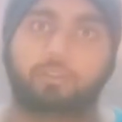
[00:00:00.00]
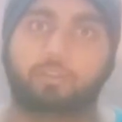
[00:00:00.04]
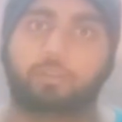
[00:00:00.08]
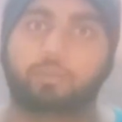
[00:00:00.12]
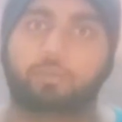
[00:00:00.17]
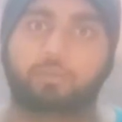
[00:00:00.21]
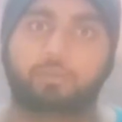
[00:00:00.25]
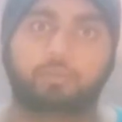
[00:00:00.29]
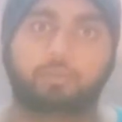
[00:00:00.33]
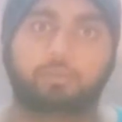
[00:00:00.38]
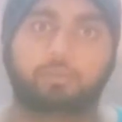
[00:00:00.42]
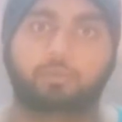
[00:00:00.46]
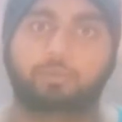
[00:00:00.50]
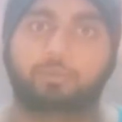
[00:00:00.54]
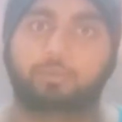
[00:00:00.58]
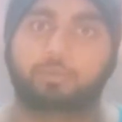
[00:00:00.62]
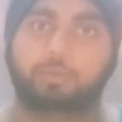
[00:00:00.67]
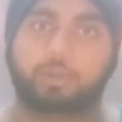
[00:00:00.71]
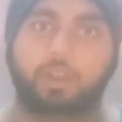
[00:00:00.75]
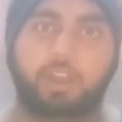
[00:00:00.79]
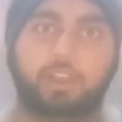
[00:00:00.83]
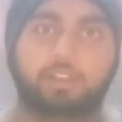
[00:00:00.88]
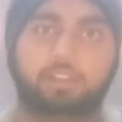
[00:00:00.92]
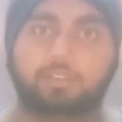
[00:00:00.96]

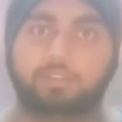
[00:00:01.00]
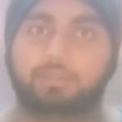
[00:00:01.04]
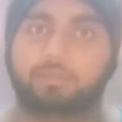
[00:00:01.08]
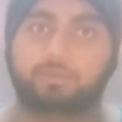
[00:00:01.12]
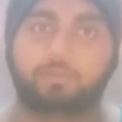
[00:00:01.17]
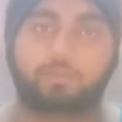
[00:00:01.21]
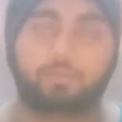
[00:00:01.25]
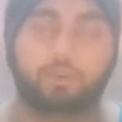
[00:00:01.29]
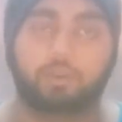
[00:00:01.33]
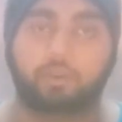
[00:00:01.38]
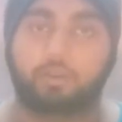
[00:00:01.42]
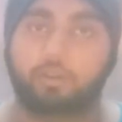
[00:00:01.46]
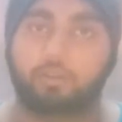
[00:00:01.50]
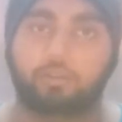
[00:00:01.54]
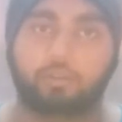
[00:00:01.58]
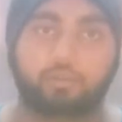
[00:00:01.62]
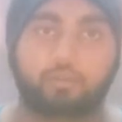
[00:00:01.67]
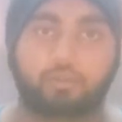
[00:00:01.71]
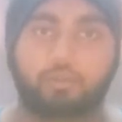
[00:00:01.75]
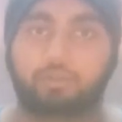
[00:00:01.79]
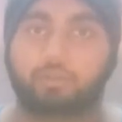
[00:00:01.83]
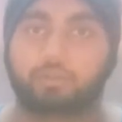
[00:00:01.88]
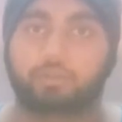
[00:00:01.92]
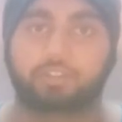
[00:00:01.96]
Goku, as we all
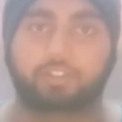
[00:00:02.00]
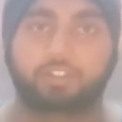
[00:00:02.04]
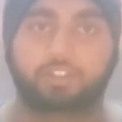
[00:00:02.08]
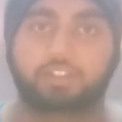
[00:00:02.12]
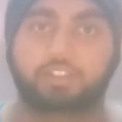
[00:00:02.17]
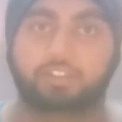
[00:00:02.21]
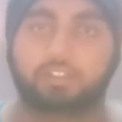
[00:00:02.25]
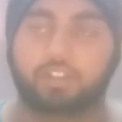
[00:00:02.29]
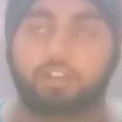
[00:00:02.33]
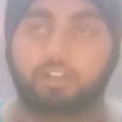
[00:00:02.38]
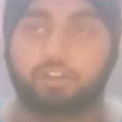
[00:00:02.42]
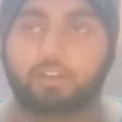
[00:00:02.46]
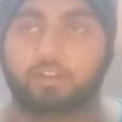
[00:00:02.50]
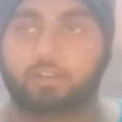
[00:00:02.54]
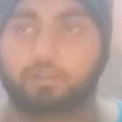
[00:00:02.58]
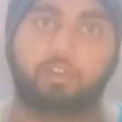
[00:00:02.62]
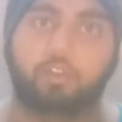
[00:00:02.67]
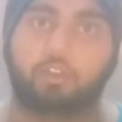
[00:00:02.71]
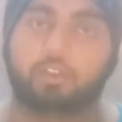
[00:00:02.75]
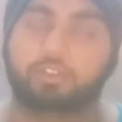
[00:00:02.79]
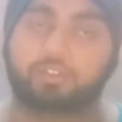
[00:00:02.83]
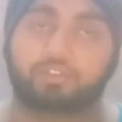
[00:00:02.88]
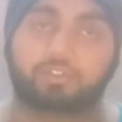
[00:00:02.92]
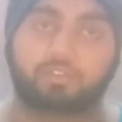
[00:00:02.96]
know, she's a
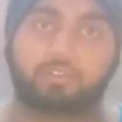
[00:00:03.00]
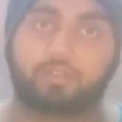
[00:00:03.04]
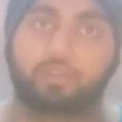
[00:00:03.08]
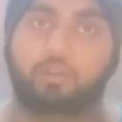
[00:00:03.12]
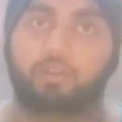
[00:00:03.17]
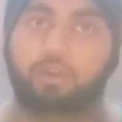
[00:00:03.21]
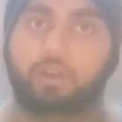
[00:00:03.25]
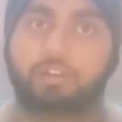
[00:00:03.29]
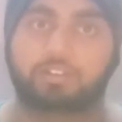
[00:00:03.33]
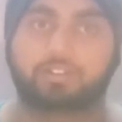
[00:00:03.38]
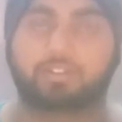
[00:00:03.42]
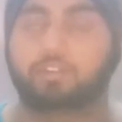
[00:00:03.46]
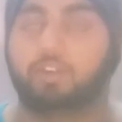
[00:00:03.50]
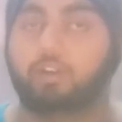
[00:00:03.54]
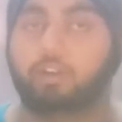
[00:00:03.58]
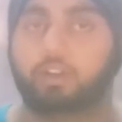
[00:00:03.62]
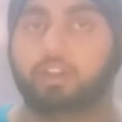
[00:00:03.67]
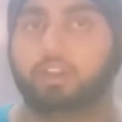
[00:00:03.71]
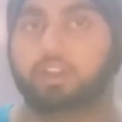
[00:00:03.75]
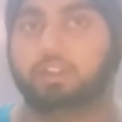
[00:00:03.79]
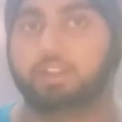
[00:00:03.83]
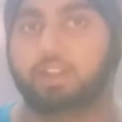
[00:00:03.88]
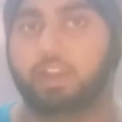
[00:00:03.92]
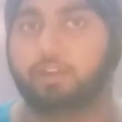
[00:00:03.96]
lot slow and
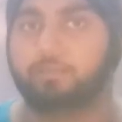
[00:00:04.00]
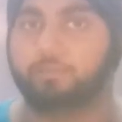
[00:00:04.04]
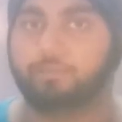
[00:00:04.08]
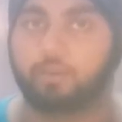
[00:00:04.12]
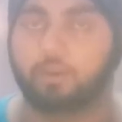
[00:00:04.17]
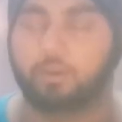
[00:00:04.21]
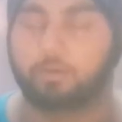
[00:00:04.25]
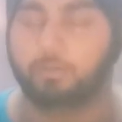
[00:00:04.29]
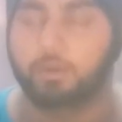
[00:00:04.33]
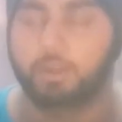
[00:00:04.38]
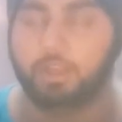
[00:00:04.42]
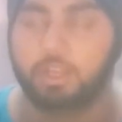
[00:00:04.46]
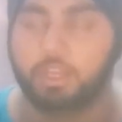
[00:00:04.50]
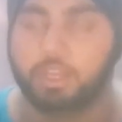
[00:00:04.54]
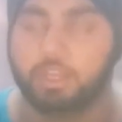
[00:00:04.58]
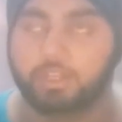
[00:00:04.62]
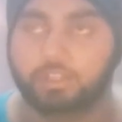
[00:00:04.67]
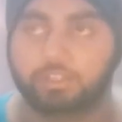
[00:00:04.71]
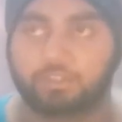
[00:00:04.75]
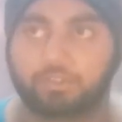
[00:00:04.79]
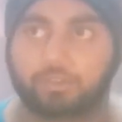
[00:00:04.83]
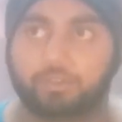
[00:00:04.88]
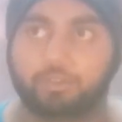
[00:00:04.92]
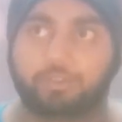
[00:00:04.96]
sloggy in that form.
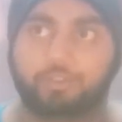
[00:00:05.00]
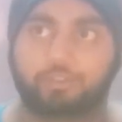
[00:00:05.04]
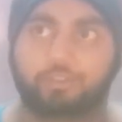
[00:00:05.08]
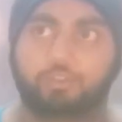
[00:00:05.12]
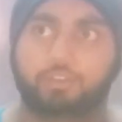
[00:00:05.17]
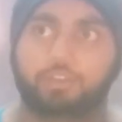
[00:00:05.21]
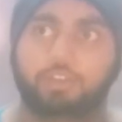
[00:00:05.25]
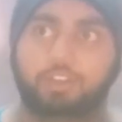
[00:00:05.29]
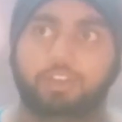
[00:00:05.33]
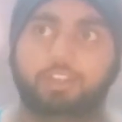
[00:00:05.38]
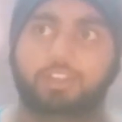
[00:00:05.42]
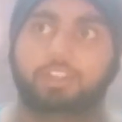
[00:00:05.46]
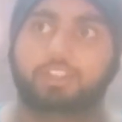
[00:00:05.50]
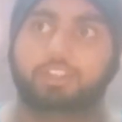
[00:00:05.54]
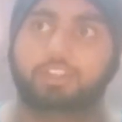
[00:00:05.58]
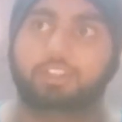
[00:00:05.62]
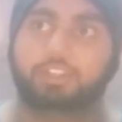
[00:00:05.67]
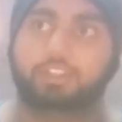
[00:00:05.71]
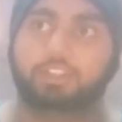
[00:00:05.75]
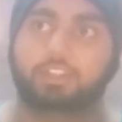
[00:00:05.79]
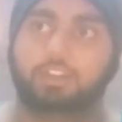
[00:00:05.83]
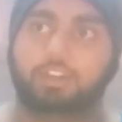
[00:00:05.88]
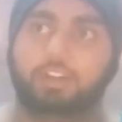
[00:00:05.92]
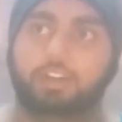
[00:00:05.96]
So
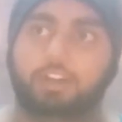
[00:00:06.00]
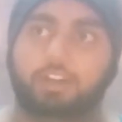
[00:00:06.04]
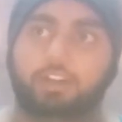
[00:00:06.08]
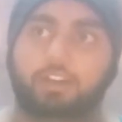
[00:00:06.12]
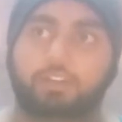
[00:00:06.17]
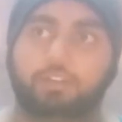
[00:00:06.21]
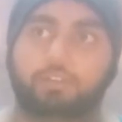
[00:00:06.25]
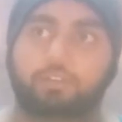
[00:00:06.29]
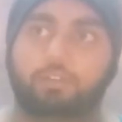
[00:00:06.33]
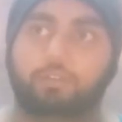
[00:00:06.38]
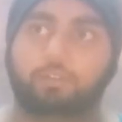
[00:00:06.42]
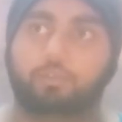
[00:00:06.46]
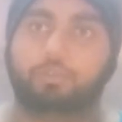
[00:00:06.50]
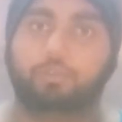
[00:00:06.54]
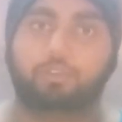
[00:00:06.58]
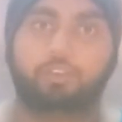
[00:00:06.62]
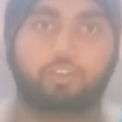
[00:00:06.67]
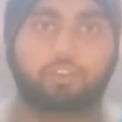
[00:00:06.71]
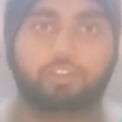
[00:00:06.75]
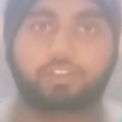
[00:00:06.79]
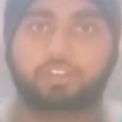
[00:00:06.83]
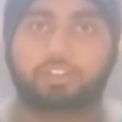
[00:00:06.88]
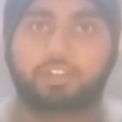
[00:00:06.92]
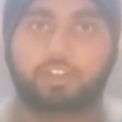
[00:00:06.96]
Goku
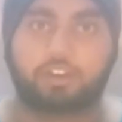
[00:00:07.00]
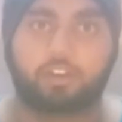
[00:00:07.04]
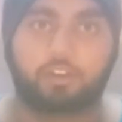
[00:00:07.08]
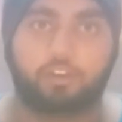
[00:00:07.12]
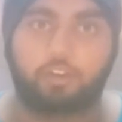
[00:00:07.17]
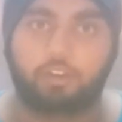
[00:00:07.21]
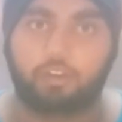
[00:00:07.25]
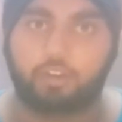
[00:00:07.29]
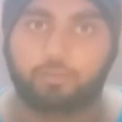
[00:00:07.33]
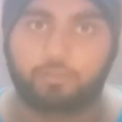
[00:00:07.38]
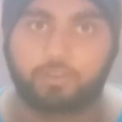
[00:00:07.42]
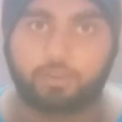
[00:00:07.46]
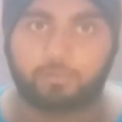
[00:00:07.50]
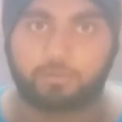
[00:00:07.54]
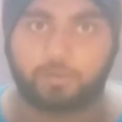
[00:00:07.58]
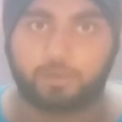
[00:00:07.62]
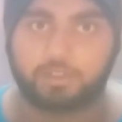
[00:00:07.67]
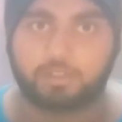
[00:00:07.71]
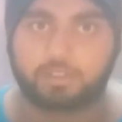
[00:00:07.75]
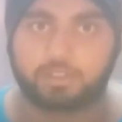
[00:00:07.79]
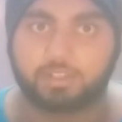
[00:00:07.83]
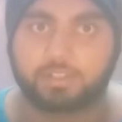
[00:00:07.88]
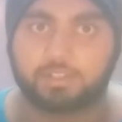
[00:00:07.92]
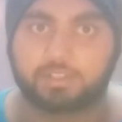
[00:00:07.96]
dodges her all of the
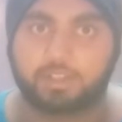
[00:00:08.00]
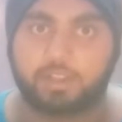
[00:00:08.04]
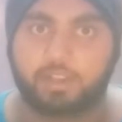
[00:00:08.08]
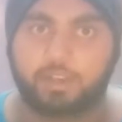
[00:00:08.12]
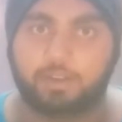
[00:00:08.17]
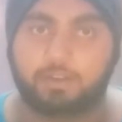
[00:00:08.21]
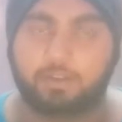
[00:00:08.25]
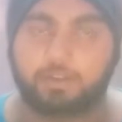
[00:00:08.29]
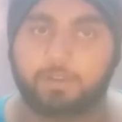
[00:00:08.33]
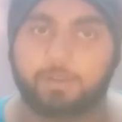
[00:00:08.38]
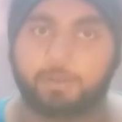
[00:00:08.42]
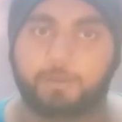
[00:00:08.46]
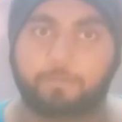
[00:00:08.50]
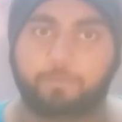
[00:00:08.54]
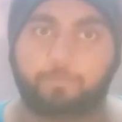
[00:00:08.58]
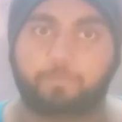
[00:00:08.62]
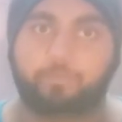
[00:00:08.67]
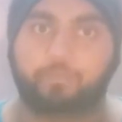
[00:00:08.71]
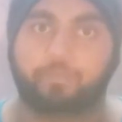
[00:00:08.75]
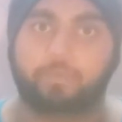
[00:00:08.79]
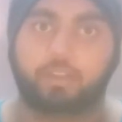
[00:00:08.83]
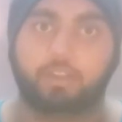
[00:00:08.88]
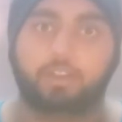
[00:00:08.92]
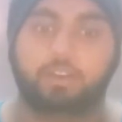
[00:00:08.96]
punches and
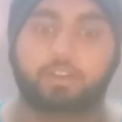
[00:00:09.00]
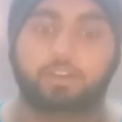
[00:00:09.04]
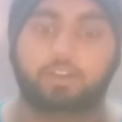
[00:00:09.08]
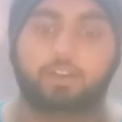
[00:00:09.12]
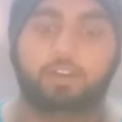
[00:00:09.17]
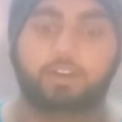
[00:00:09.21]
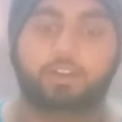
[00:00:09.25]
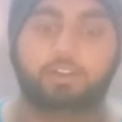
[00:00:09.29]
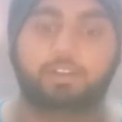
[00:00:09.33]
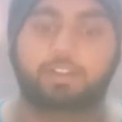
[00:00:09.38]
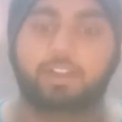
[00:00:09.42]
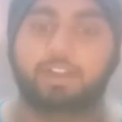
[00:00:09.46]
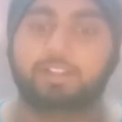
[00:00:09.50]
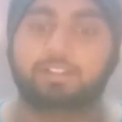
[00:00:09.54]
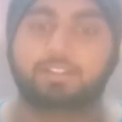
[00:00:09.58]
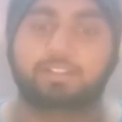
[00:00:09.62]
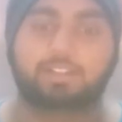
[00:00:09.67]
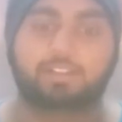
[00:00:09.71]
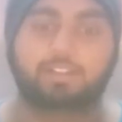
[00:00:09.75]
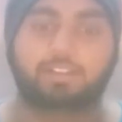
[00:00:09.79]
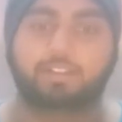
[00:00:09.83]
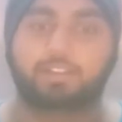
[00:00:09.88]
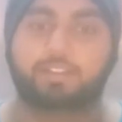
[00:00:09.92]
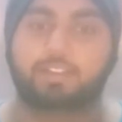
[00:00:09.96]
tells
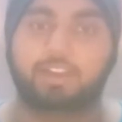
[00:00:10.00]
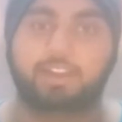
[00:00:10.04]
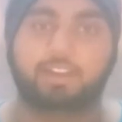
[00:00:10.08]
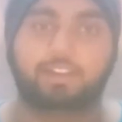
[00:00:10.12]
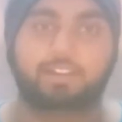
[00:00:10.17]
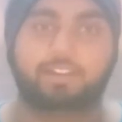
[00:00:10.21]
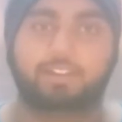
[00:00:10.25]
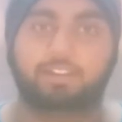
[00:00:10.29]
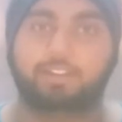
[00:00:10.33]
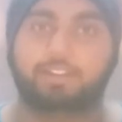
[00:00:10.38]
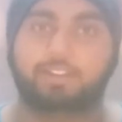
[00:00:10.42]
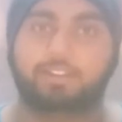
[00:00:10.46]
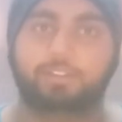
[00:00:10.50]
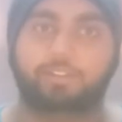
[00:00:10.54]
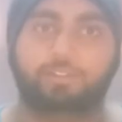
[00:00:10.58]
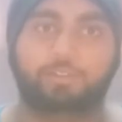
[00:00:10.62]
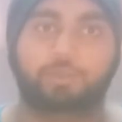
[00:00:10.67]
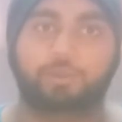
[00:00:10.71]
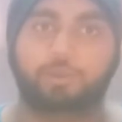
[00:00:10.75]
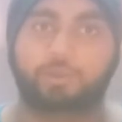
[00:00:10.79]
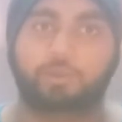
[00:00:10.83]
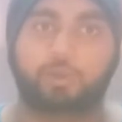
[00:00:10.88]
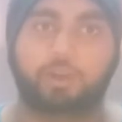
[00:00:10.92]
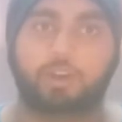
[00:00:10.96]
her that
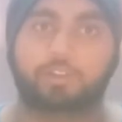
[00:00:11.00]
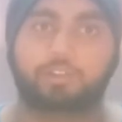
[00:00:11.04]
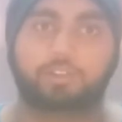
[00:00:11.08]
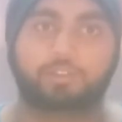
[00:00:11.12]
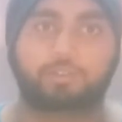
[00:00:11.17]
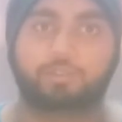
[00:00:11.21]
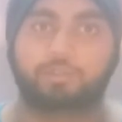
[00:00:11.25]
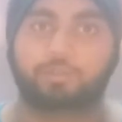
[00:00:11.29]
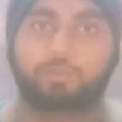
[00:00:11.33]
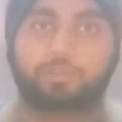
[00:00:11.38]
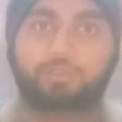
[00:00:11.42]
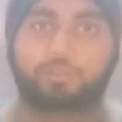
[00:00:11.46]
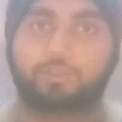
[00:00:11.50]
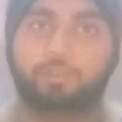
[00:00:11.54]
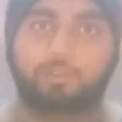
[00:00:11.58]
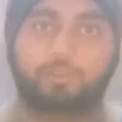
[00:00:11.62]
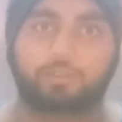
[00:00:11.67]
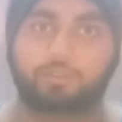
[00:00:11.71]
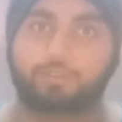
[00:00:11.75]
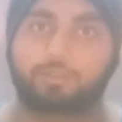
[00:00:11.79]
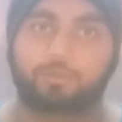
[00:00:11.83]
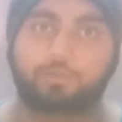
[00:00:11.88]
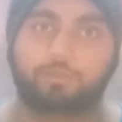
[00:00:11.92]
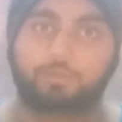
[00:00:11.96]
you are too slow,
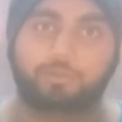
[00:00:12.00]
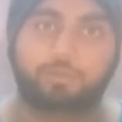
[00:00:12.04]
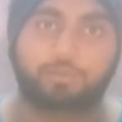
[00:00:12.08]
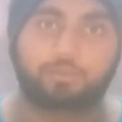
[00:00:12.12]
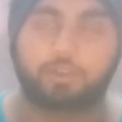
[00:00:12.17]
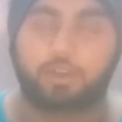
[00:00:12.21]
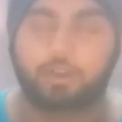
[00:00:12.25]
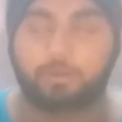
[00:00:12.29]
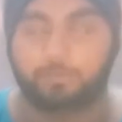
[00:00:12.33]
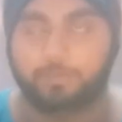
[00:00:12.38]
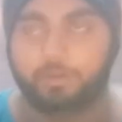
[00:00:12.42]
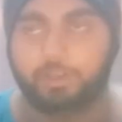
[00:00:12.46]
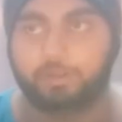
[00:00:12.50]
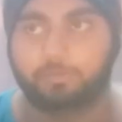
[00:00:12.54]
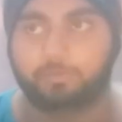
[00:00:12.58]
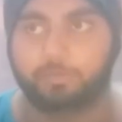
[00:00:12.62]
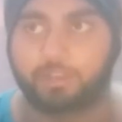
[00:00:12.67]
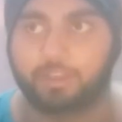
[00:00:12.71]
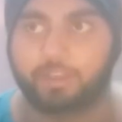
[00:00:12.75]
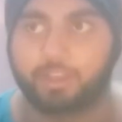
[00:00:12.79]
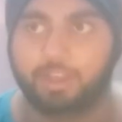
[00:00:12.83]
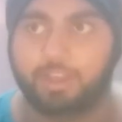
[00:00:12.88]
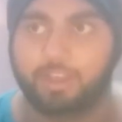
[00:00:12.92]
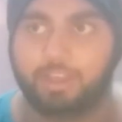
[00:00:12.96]
you can't beat
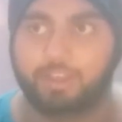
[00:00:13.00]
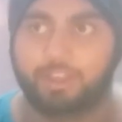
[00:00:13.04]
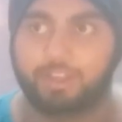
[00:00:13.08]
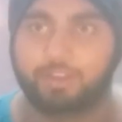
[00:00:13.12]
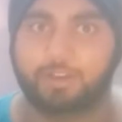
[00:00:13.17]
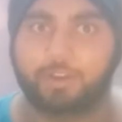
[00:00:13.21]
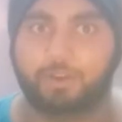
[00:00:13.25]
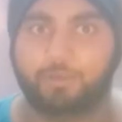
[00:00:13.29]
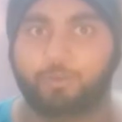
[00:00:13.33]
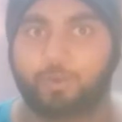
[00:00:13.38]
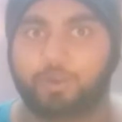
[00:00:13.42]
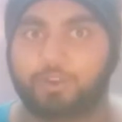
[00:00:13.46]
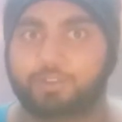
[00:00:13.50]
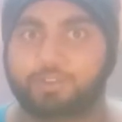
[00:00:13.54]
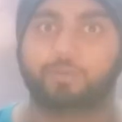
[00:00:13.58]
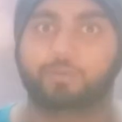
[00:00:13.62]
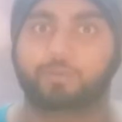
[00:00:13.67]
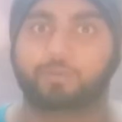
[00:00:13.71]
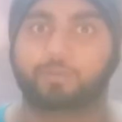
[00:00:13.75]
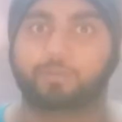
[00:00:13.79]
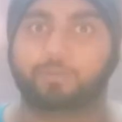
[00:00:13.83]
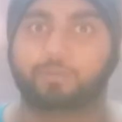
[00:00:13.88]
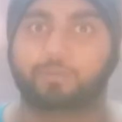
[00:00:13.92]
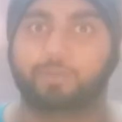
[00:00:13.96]
me. What
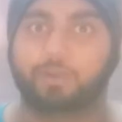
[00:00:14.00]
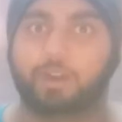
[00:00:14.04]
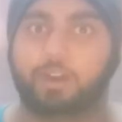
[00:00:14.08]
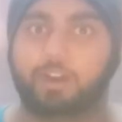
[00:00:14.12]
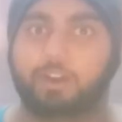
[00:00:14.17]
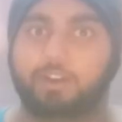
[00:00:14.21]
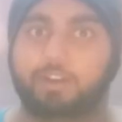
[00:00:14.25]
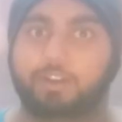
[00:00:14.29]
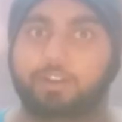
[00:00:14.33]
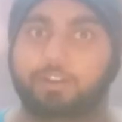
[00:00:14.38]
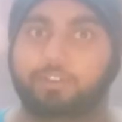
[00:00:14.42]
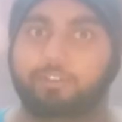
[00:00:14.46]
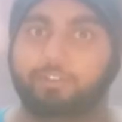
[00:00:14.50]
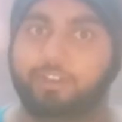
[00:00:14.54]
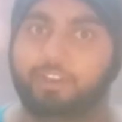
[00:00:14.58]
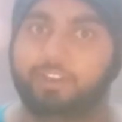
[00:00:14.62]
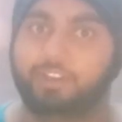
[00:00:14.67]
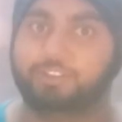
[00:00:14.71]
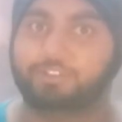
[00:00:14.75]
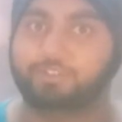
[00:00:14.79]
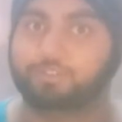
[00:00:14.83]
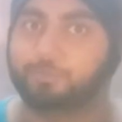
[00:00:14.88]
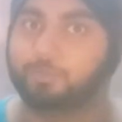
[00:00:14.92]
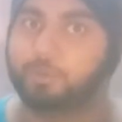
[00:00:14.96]
you
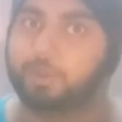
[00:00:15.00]
really should